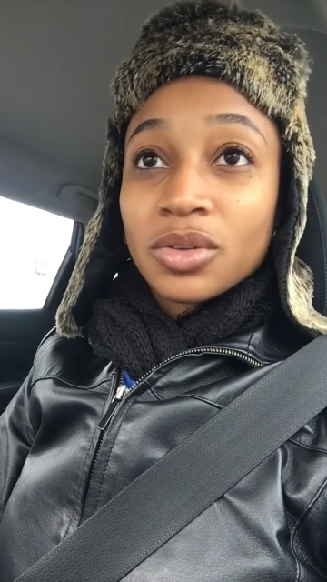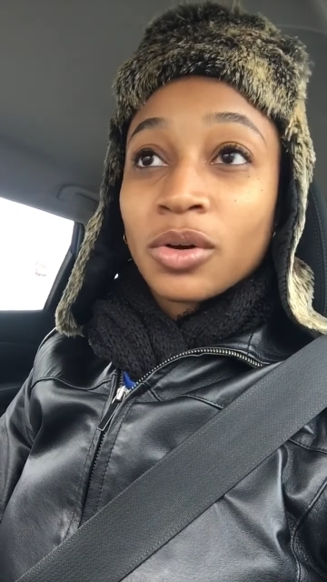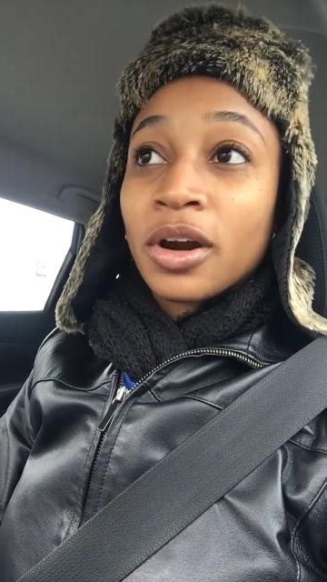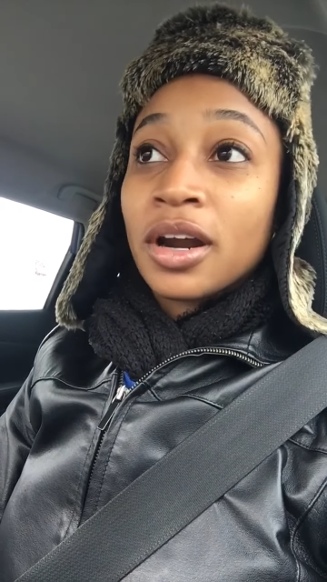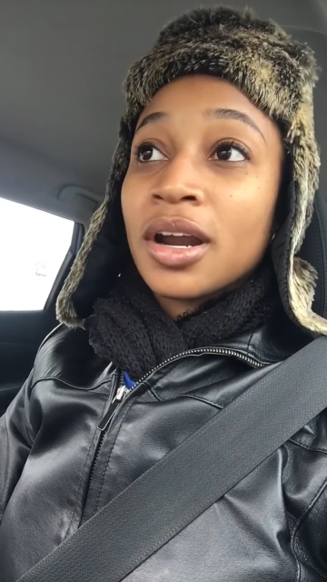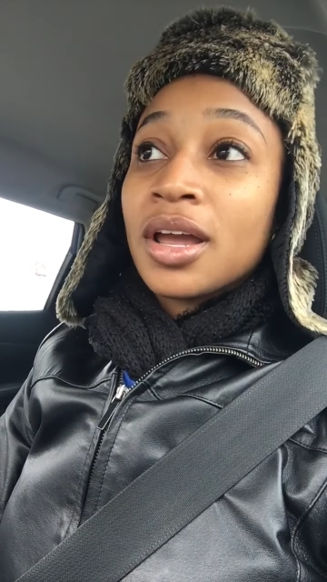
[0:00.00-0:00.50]

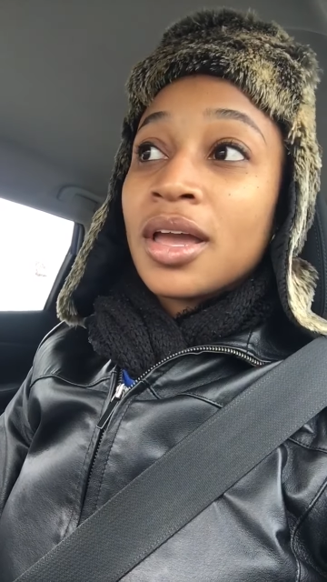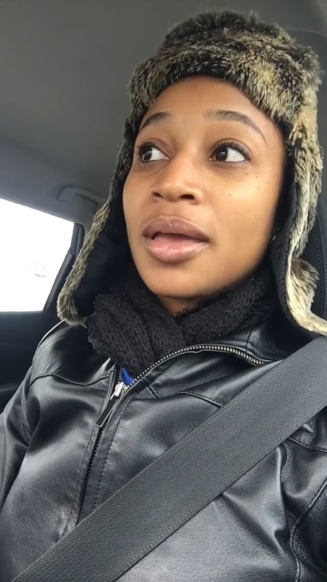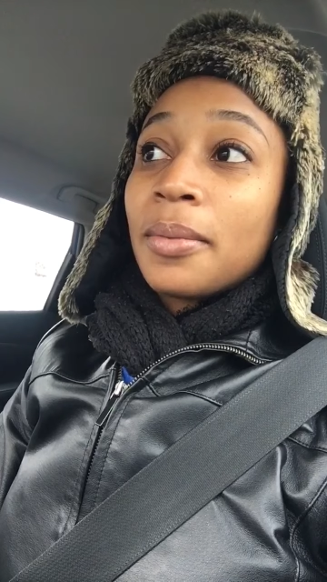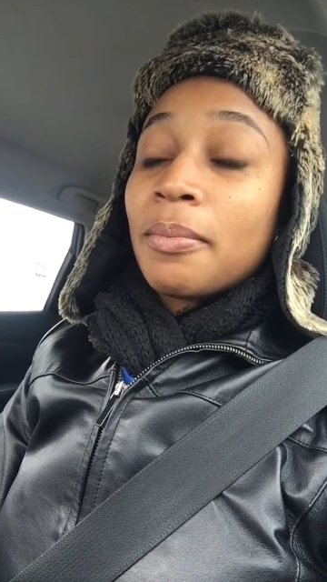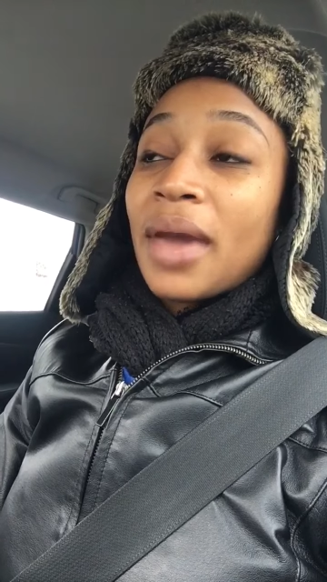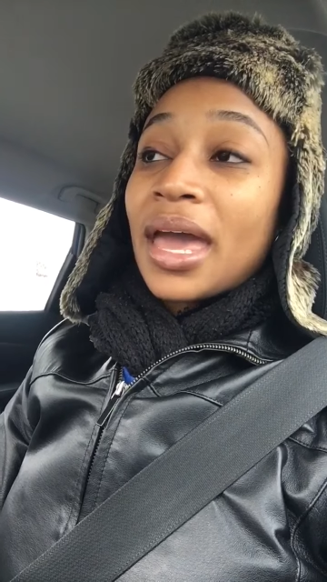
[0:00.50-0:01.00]
Or
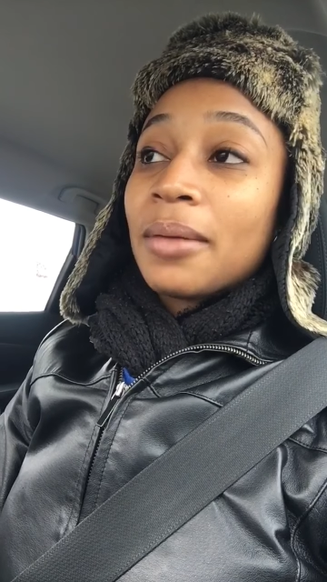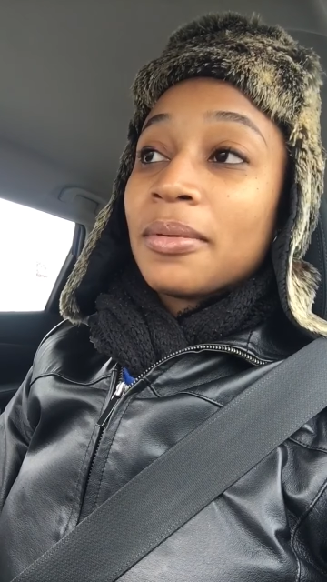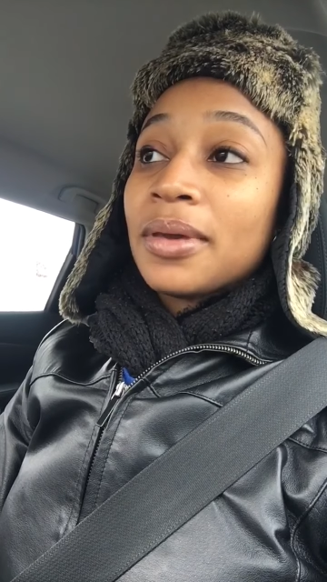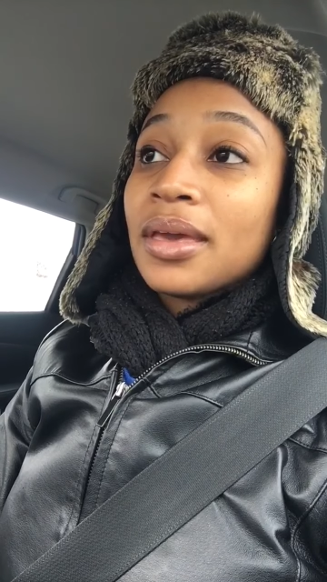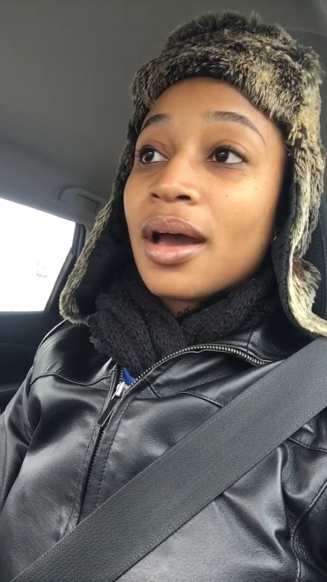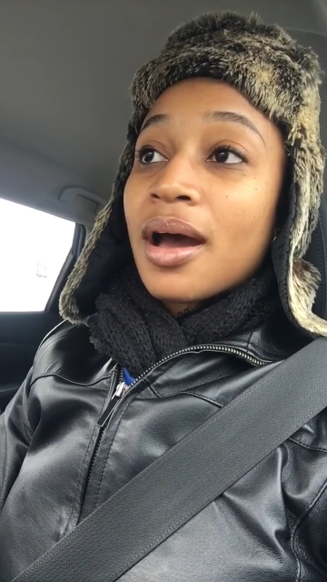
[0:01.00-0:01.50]

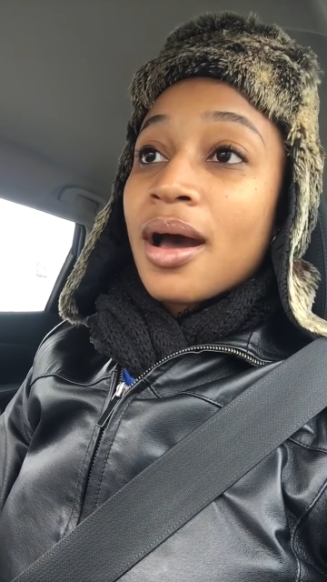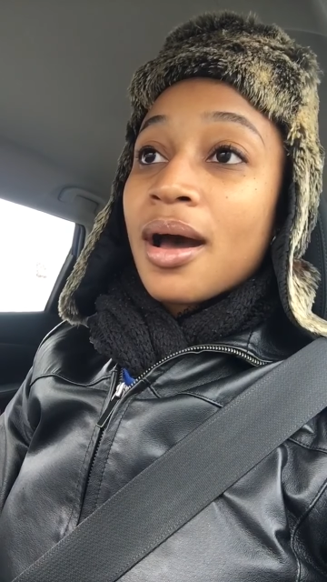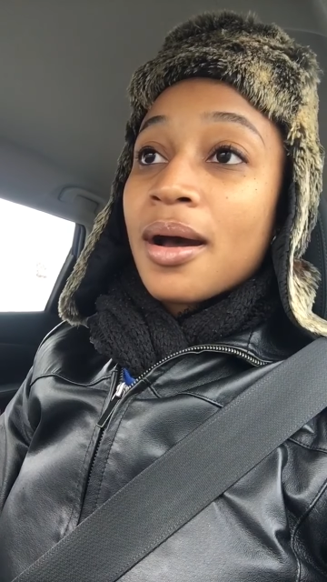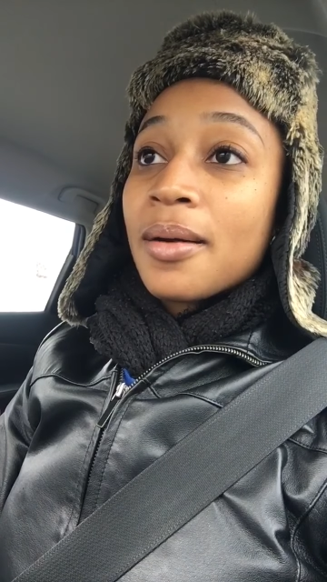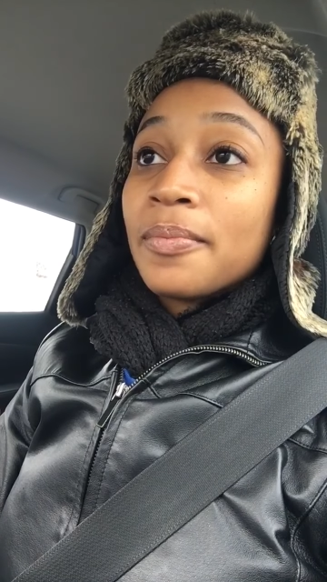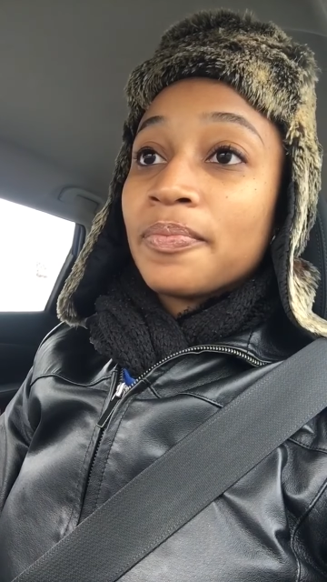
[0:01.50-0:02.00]
maybe
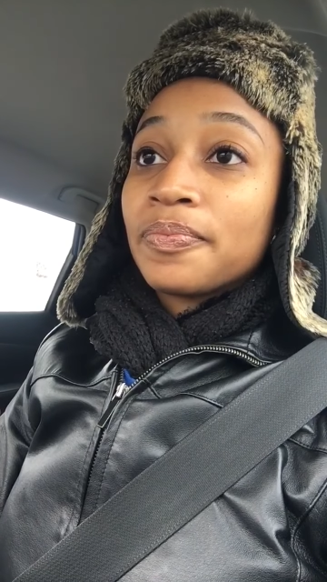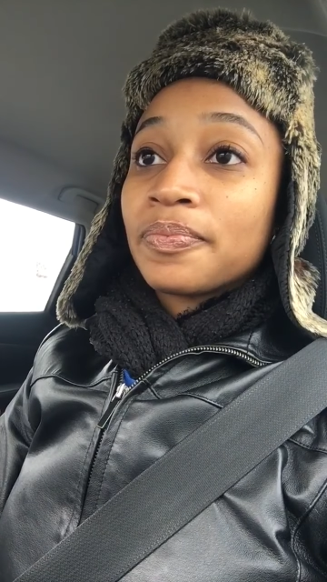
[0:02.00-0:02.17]
now